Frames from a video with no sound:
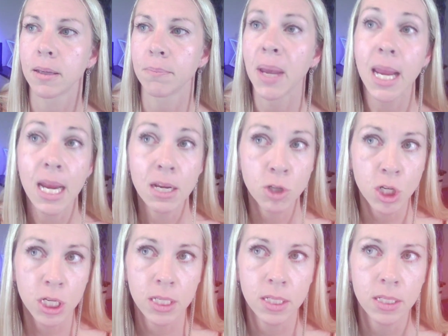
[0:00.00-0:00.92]

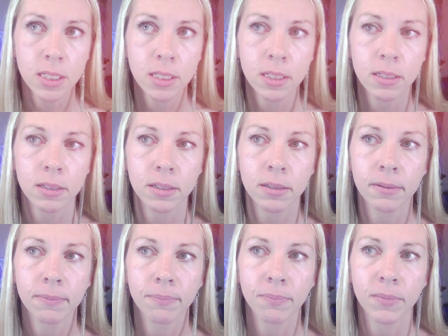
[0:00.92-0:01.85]
patient
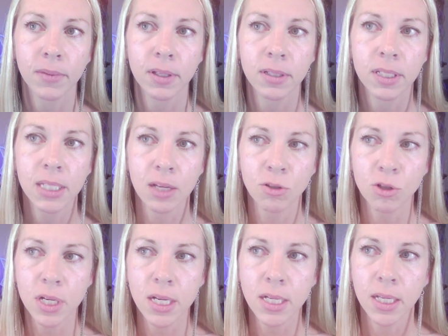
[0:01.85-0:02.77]

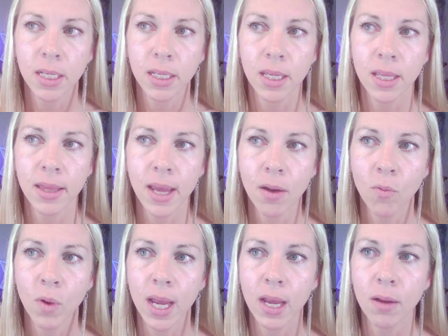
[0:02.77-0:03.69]
centric in that
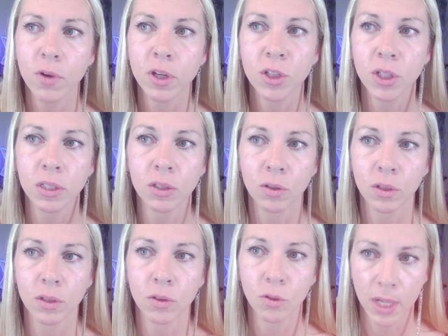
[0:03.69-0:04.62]
way, which is
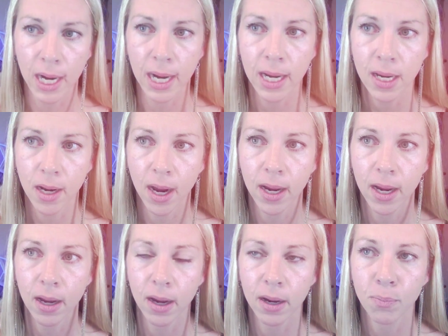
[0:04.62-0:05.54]
great.
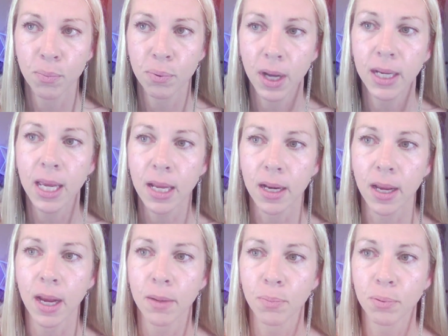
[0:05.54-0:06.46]
I
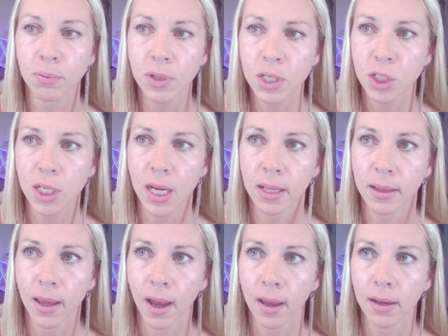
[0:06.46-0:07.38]
appreciate
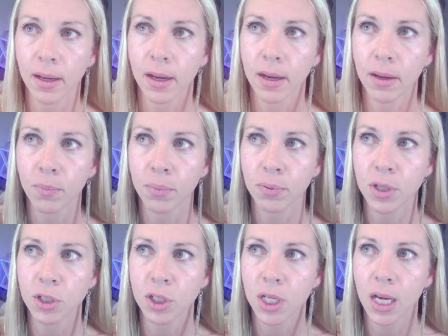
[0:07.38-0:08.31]
that. And I
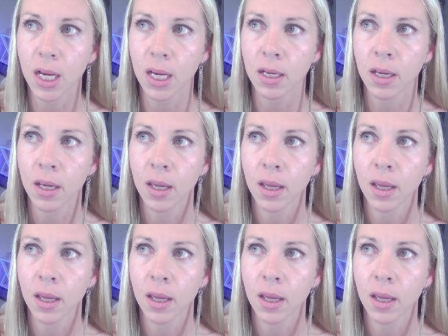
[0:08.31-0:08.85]
appreciate